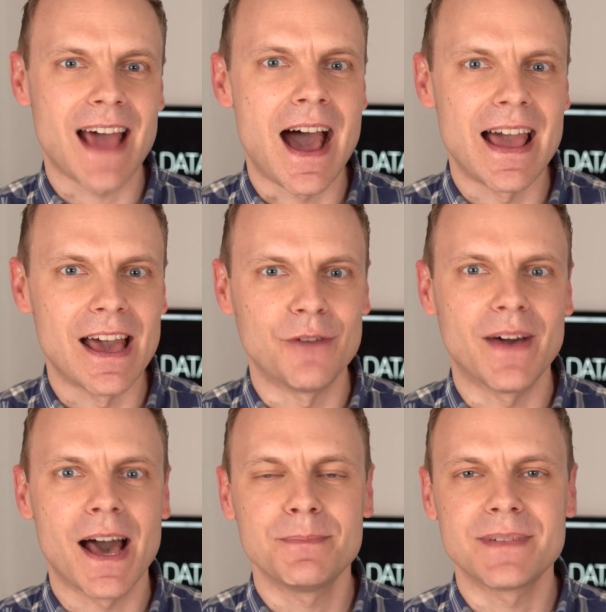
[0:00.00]
an eye out
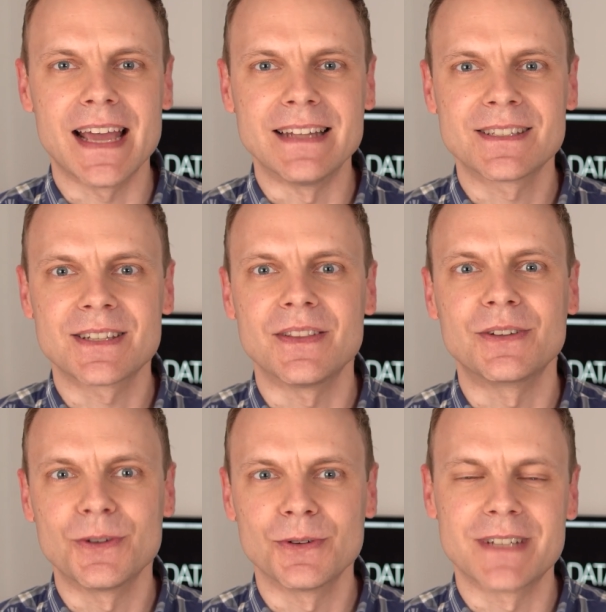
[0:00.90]
for updates to the
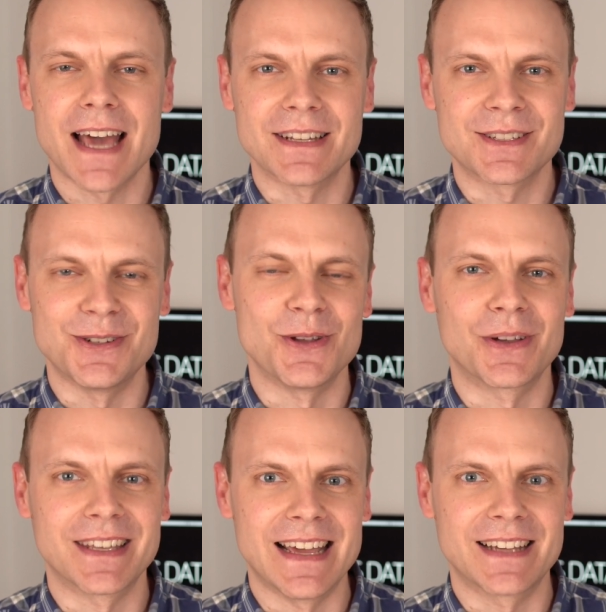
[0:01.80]
Google Data Studio
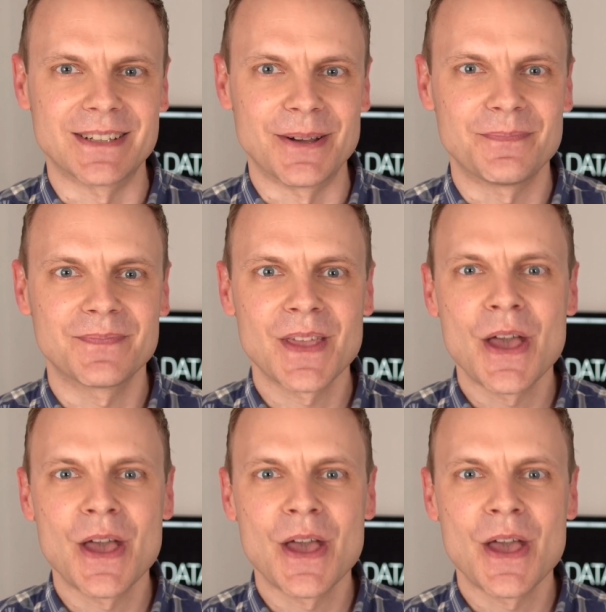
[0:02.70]
connector.